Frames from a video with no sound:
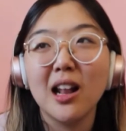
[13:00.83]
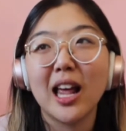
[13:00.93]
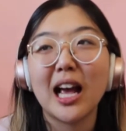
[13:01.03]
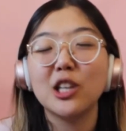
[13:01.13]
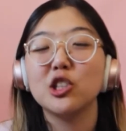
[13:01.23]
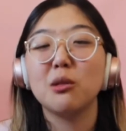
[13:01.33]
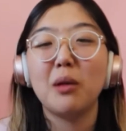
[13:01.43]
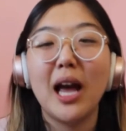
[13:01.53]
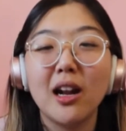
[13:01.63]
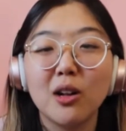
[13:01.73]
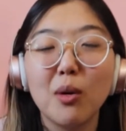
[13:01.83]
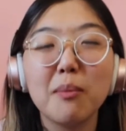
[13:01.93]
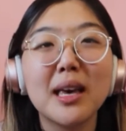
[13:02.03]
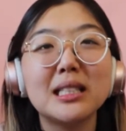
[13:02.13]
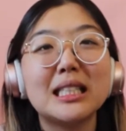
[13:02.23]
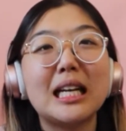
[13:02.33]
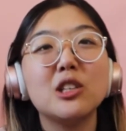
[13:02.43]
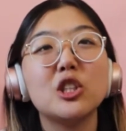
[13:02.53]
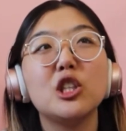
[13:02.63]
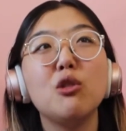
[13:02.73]
Like, I just applied on a whim, because they're
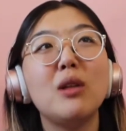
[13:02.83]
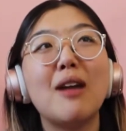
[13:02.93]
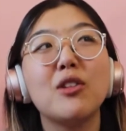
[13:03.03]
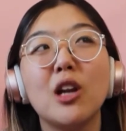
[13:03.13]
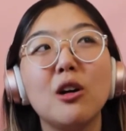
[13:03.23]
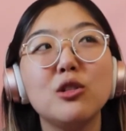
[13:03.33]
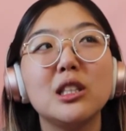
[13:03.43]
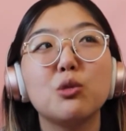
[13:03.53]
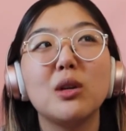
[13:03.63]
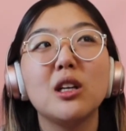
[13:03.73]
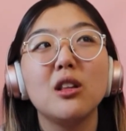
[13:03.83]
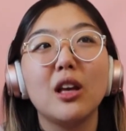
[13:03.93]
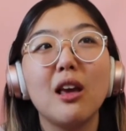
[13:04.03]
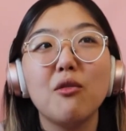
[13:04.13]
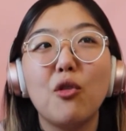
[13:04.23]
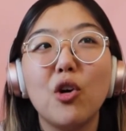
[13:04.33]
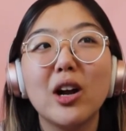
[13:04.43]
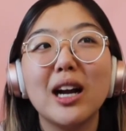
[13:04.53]
just, you never know, since what they're looking for,